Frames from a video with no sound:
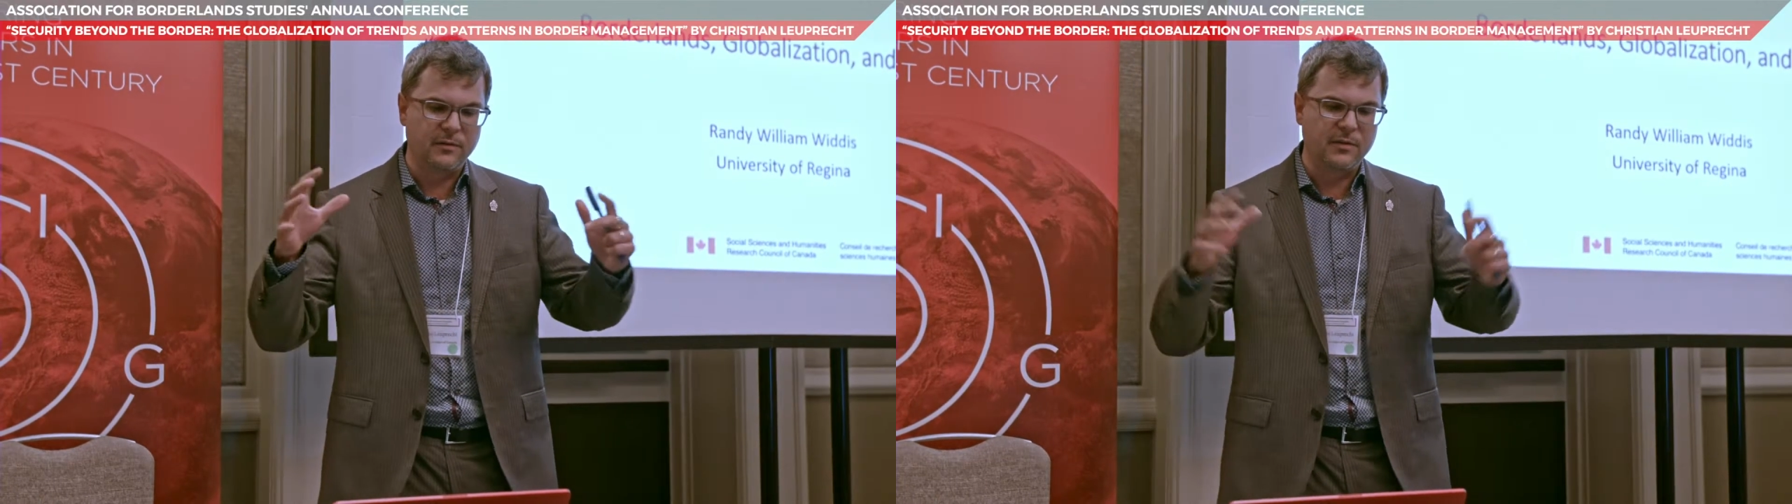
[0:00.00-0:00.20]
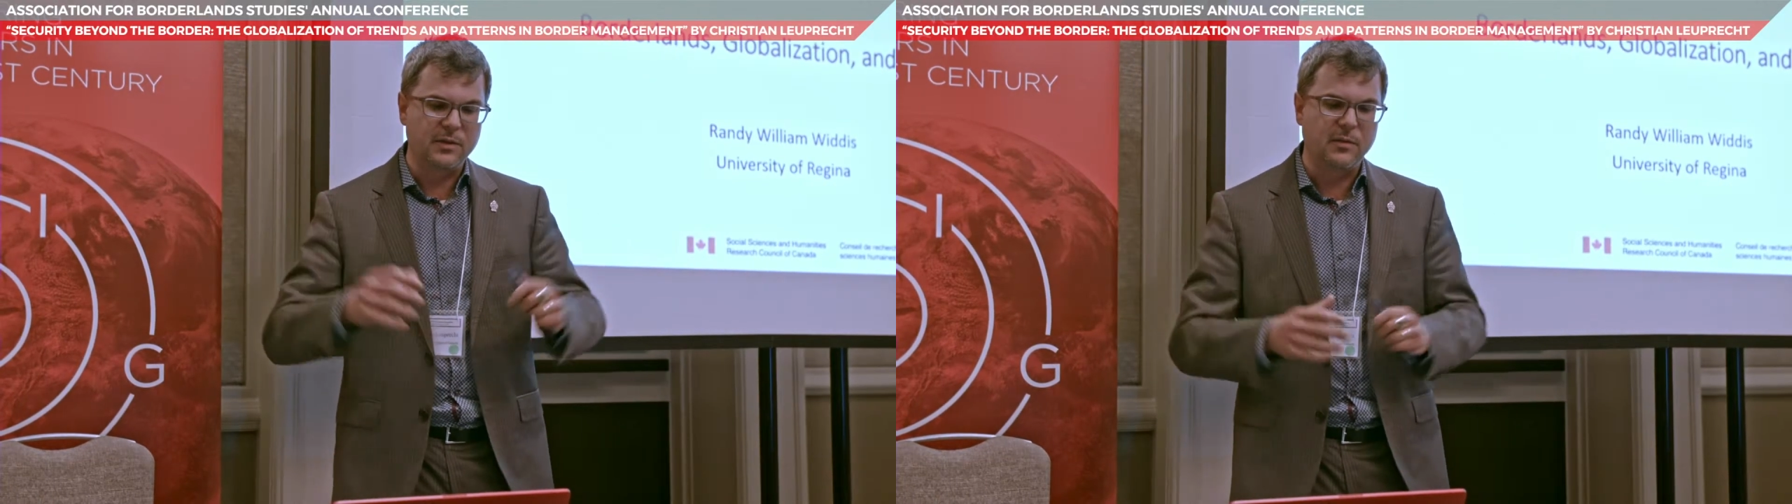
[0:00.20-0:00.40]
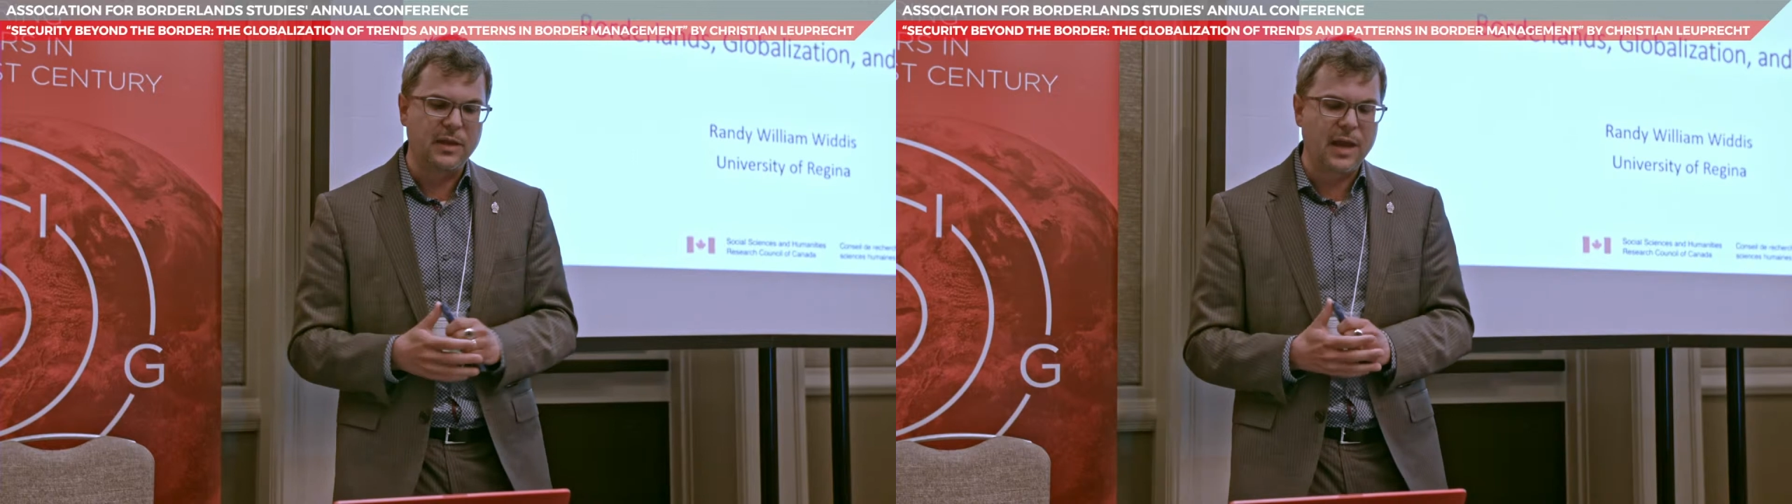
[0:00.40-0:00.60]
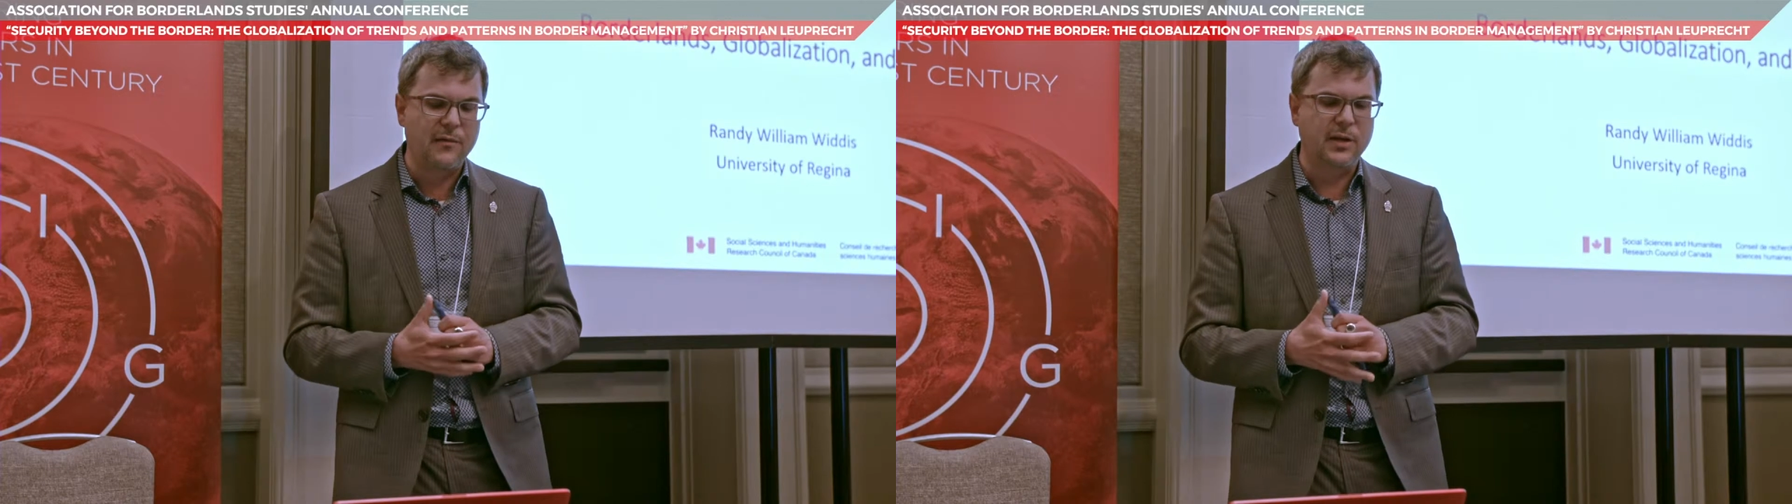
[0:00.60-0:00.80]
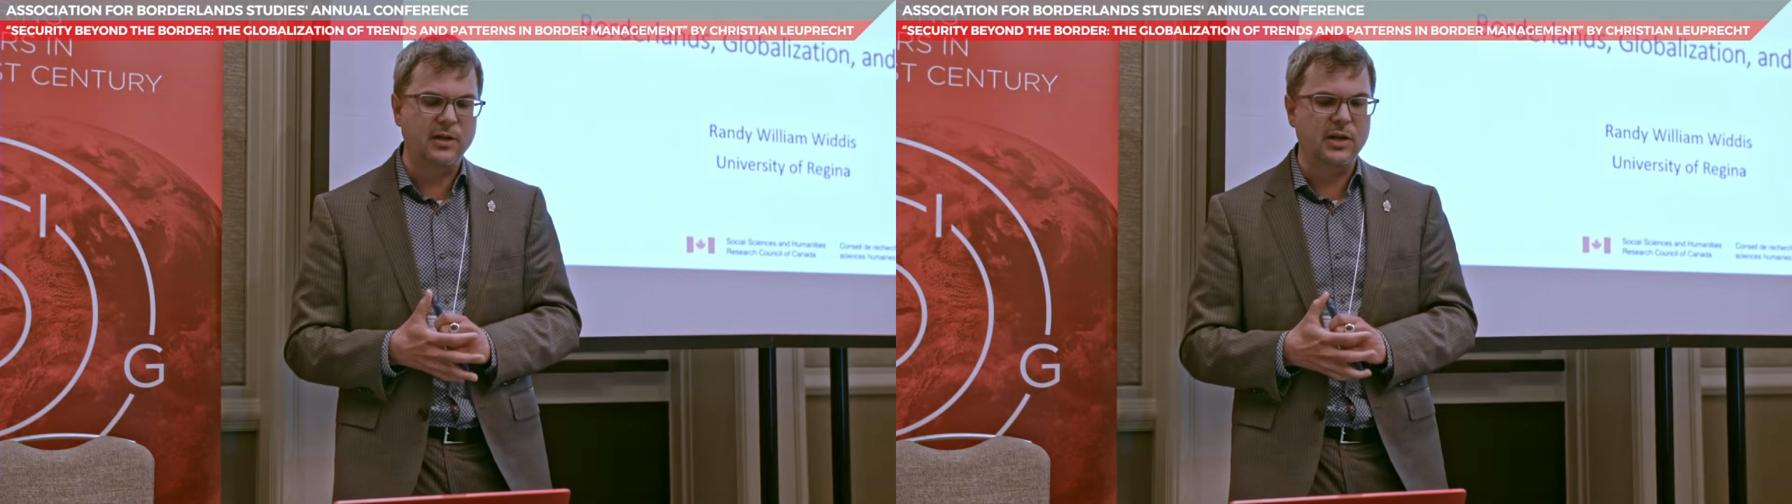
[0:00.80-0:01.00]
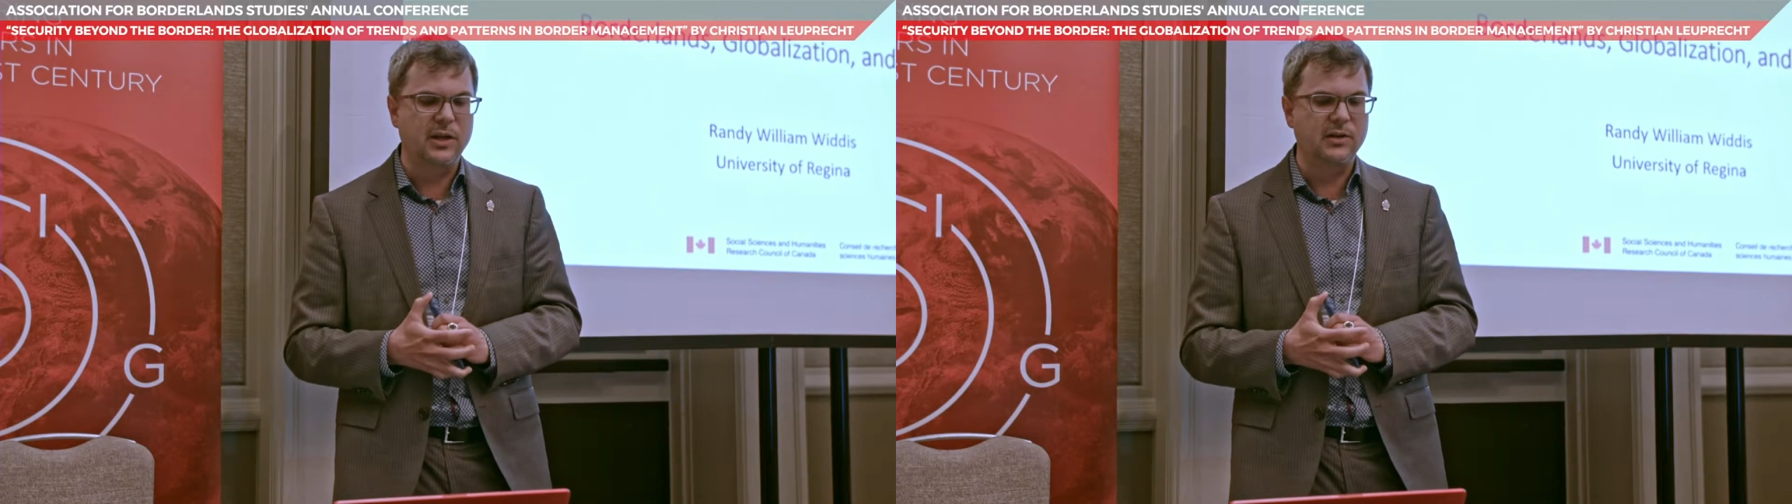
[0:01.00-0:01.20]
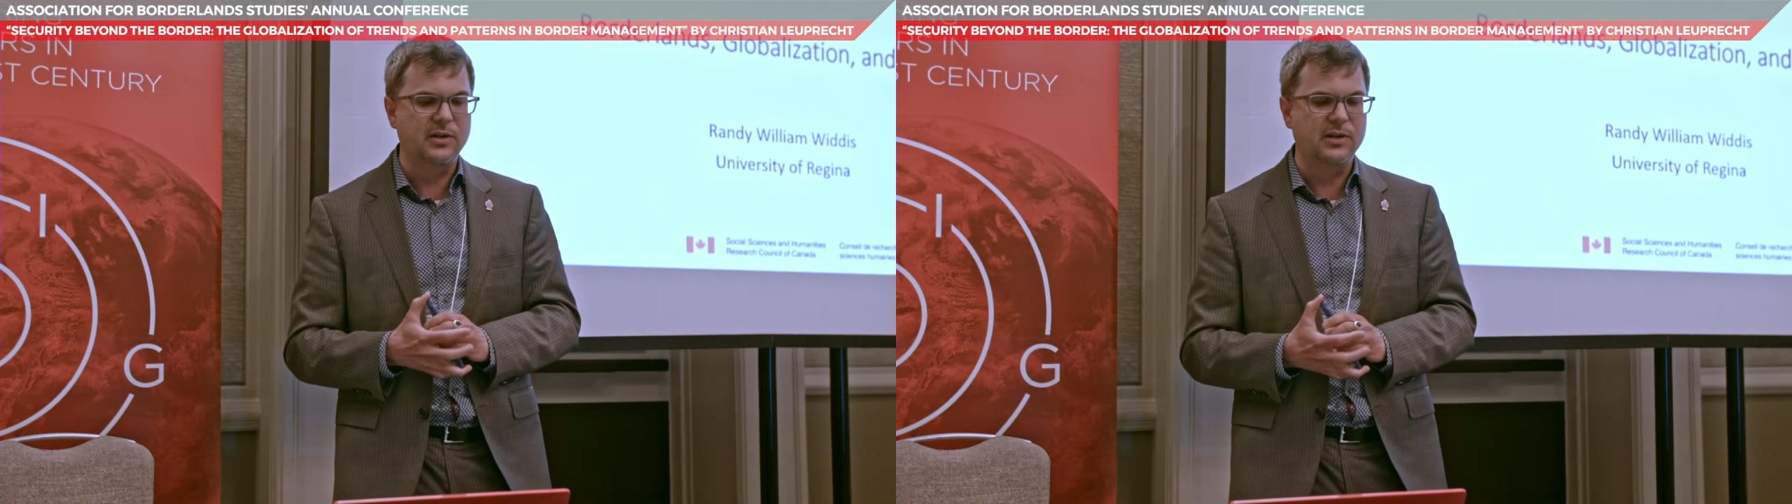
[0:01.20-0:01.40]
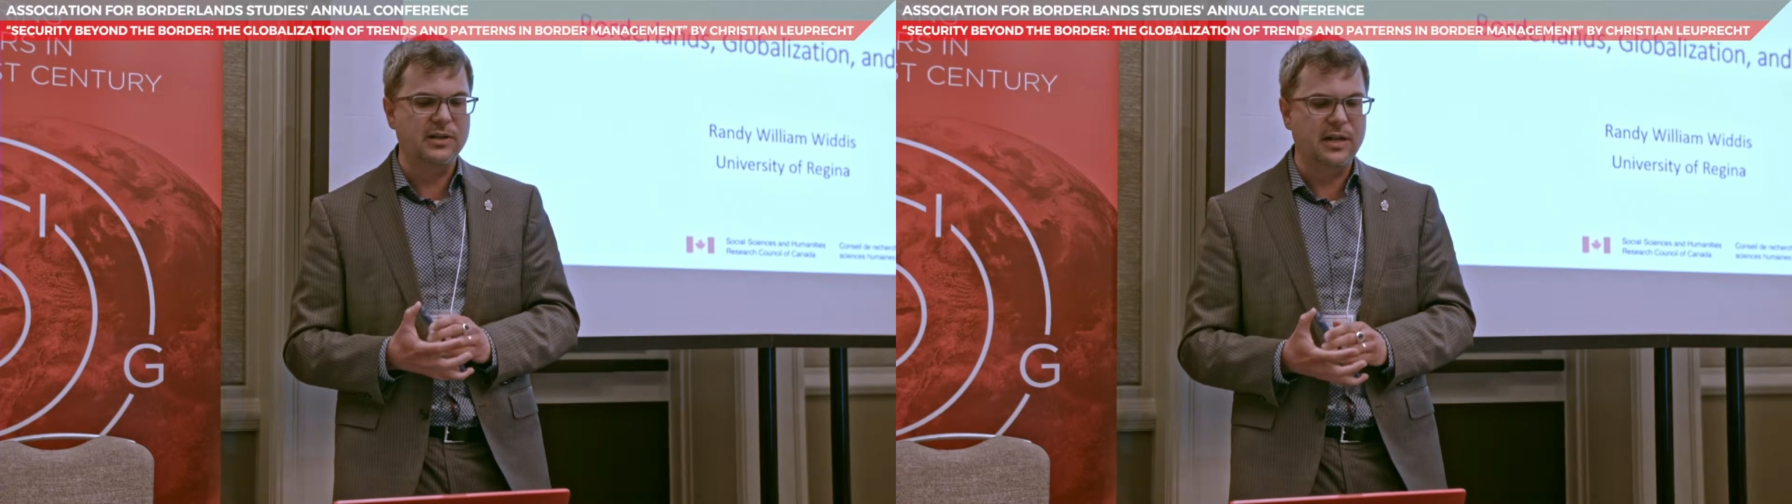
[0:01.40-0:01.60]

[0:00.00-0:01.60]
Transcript: some of the African challenges,